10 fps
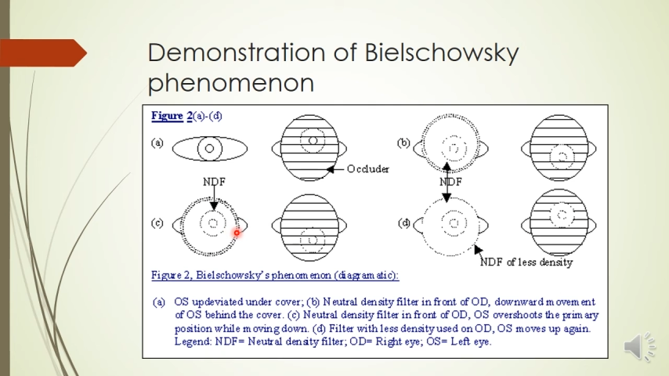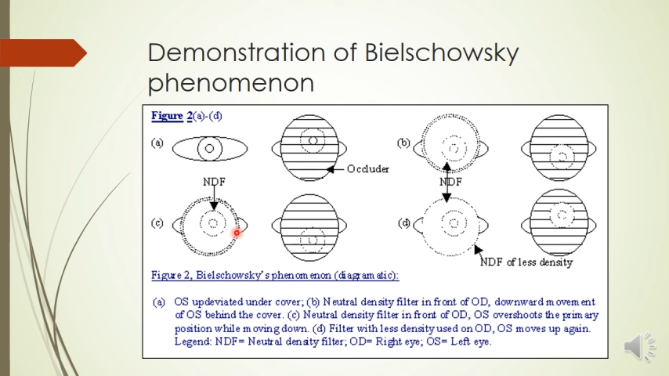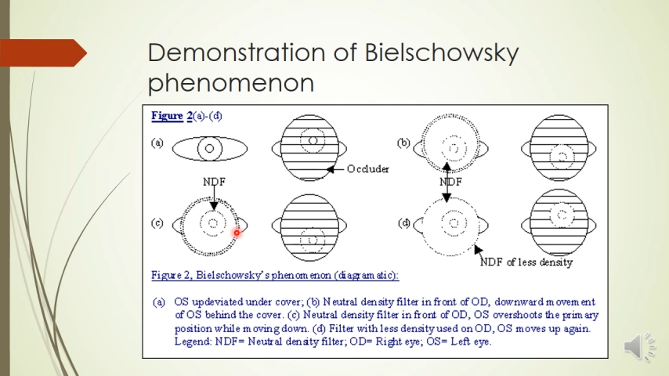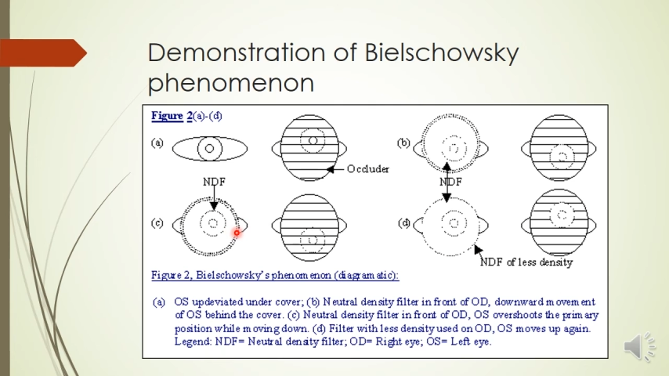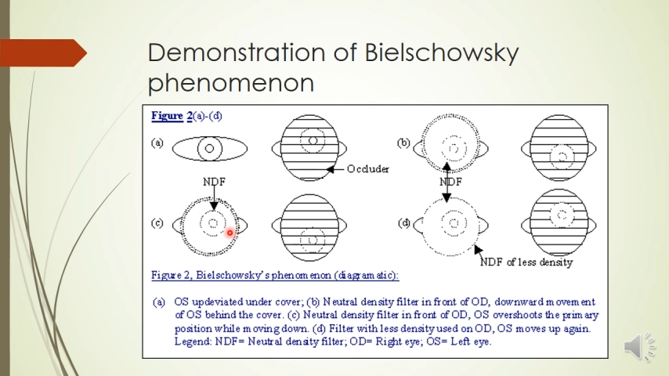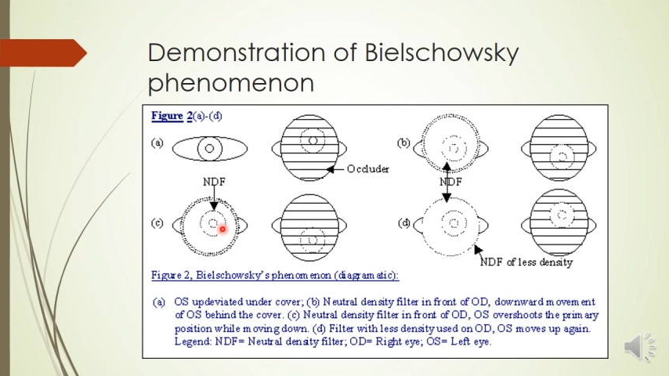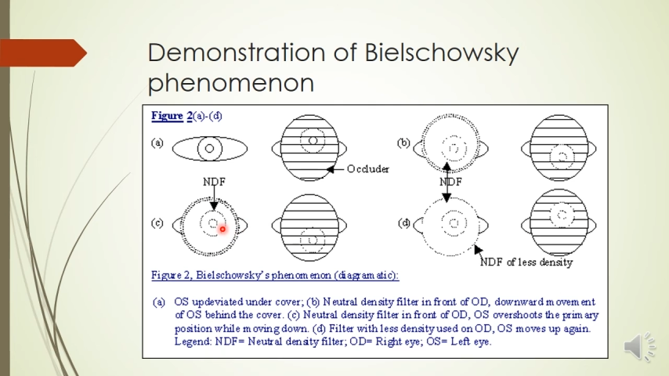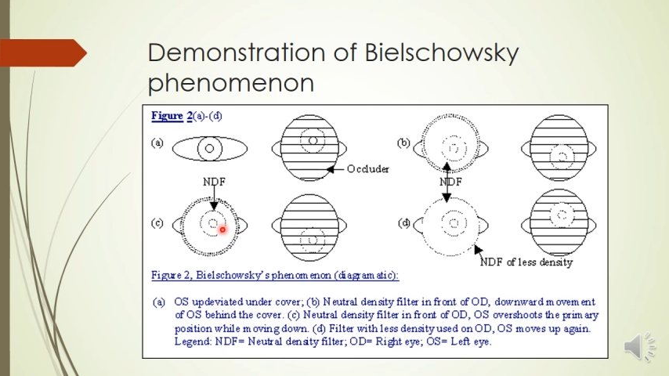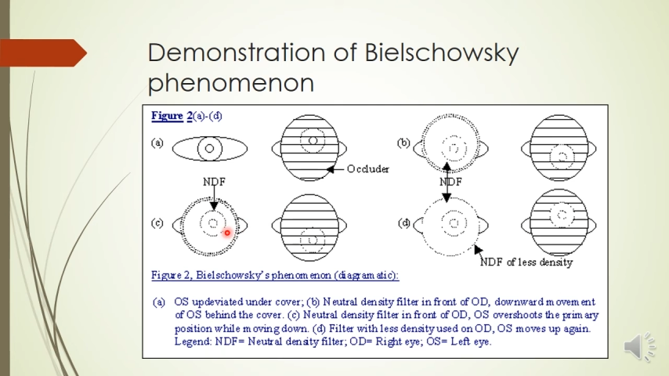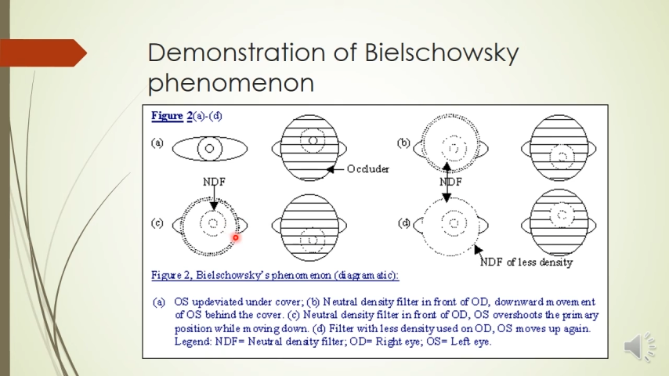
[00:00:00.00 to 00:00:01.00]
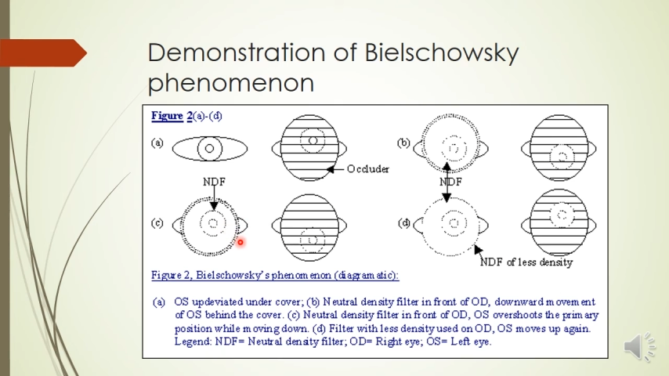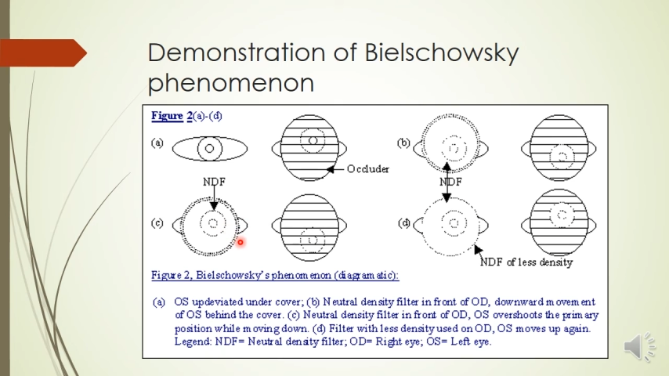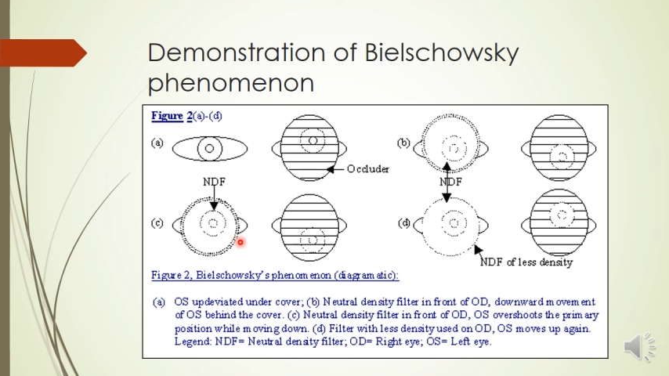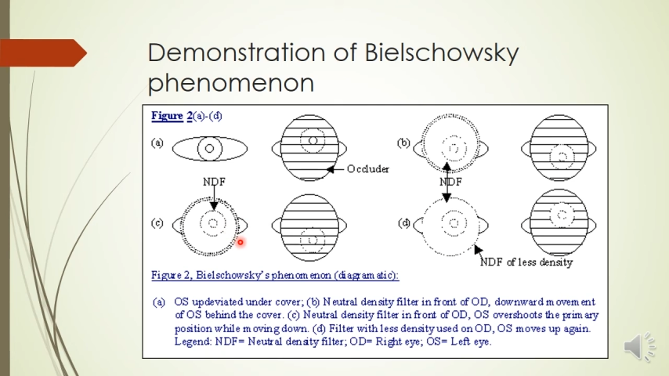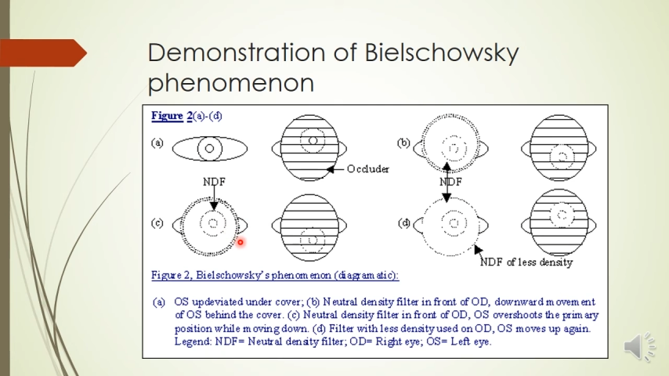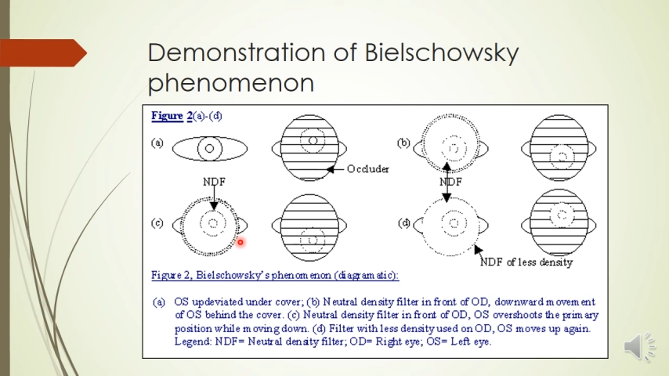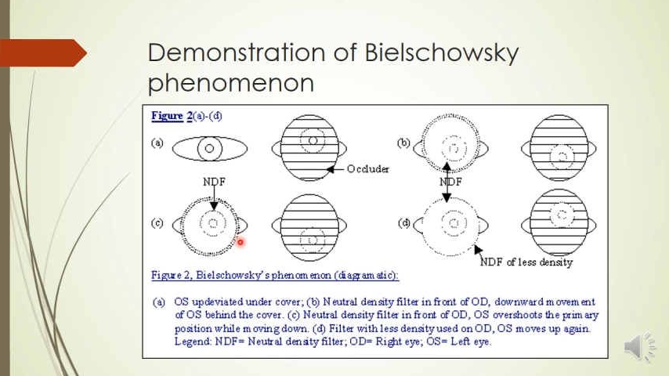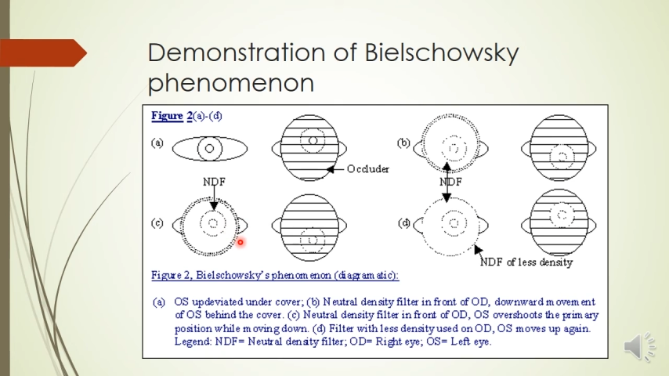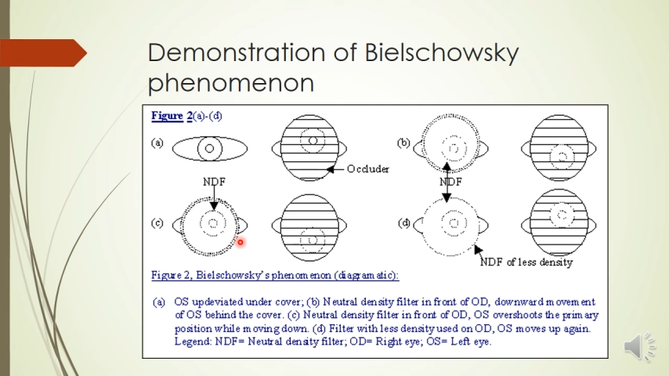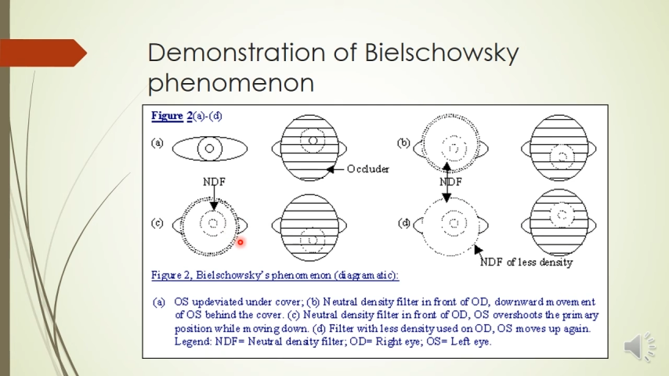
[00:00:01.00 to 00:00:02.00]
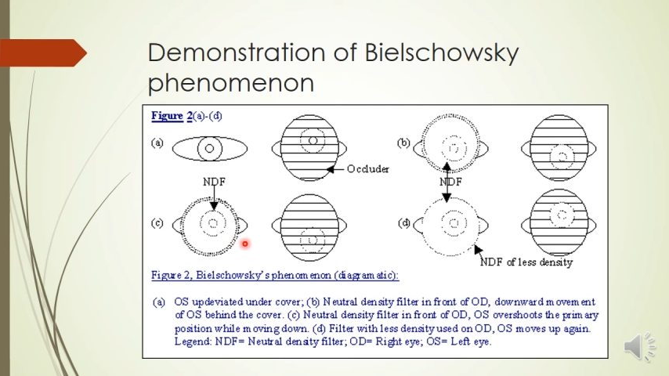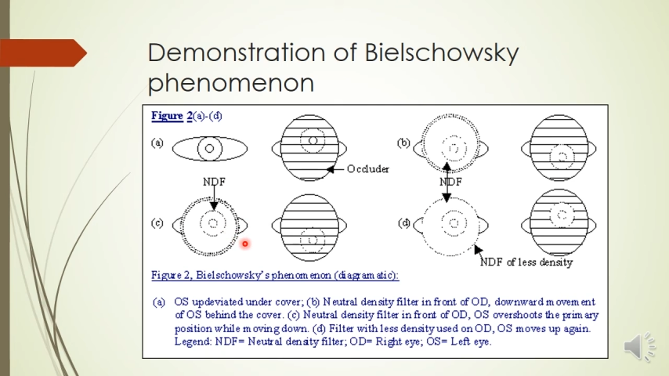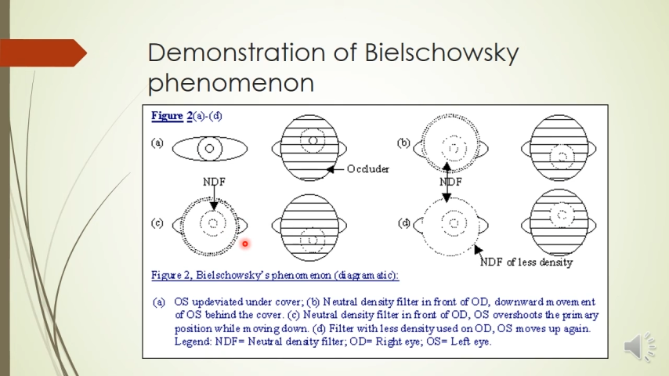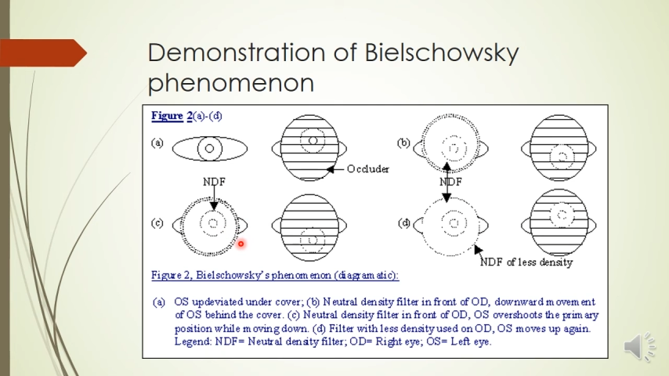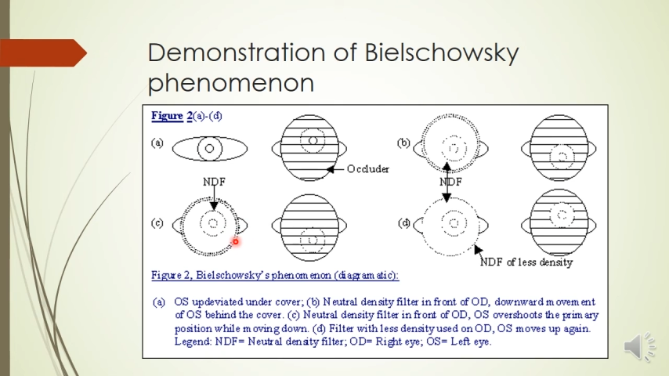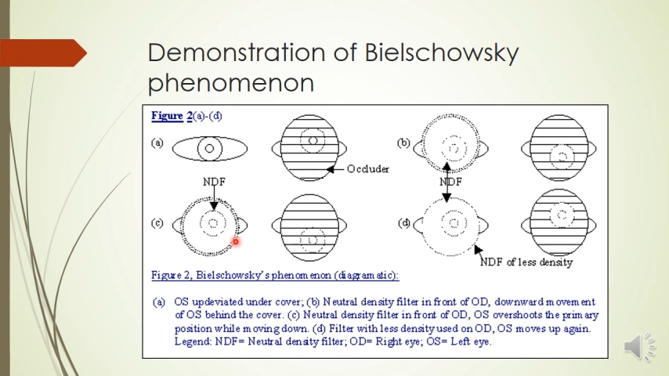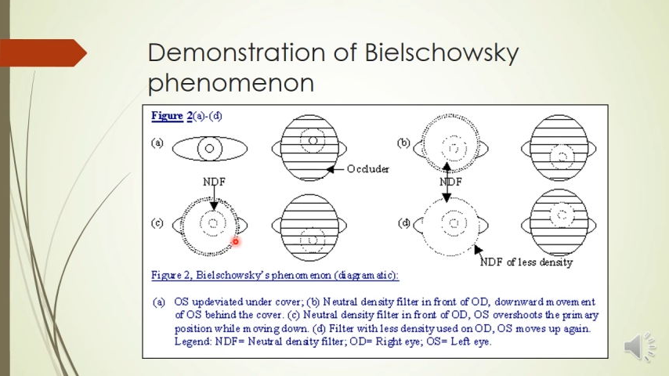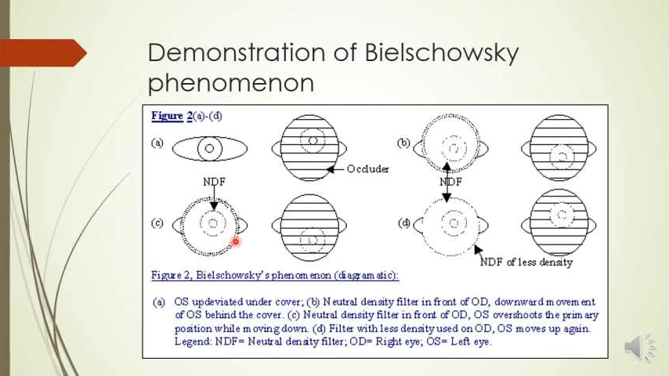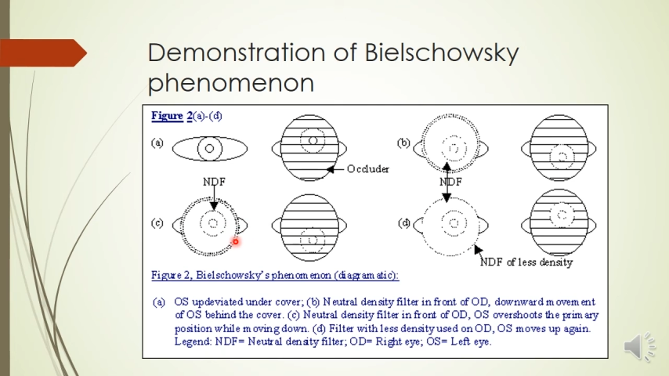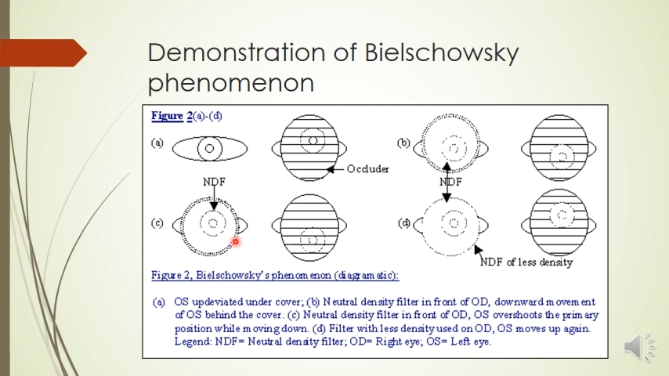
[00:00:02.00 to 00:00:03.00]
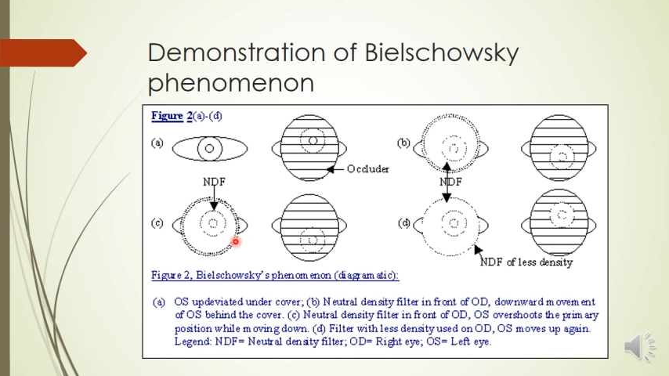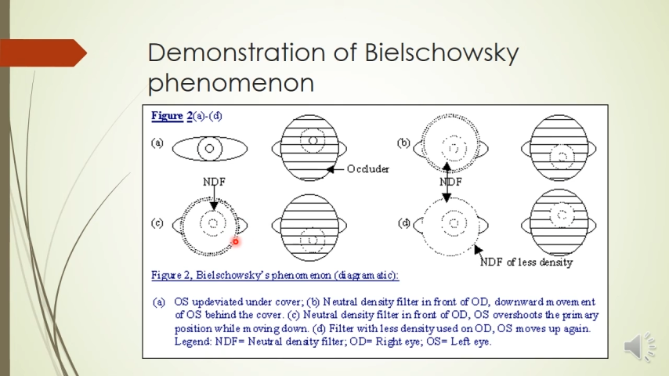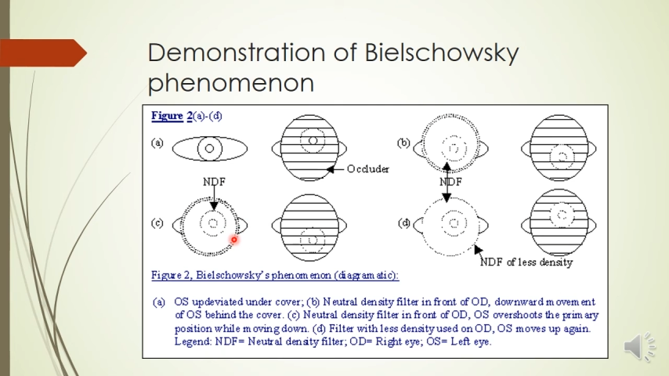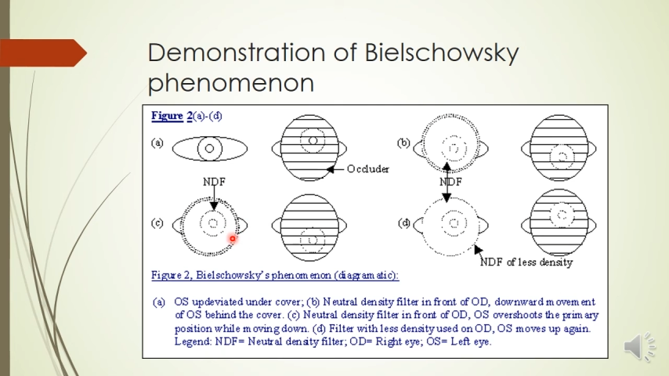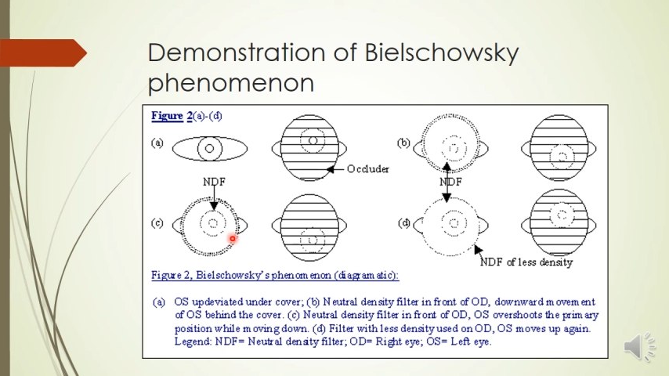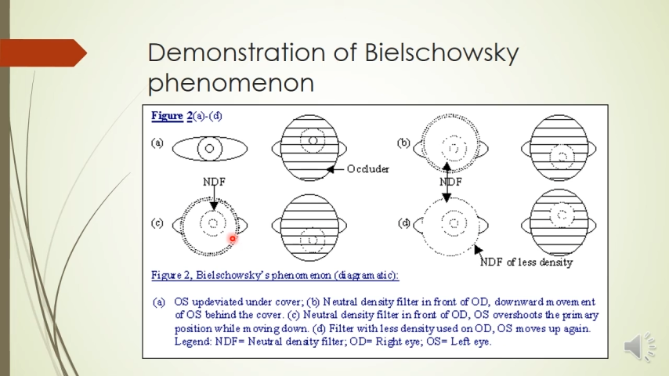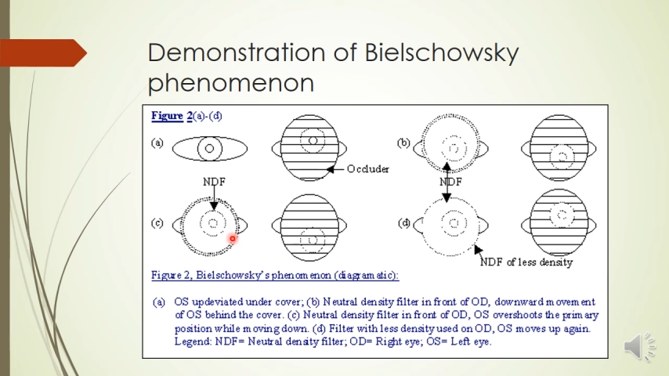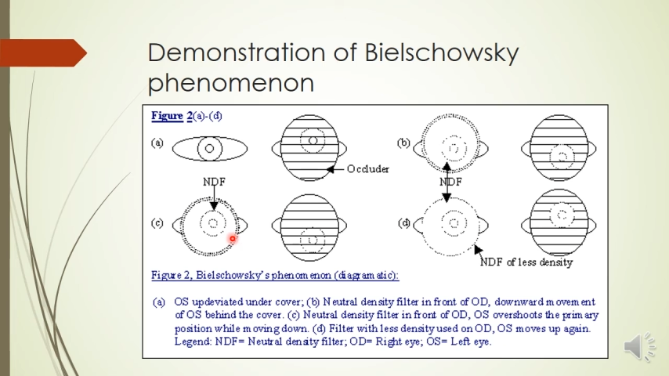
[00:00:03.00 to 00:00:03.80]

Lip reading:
Nobody's mouth can be seen.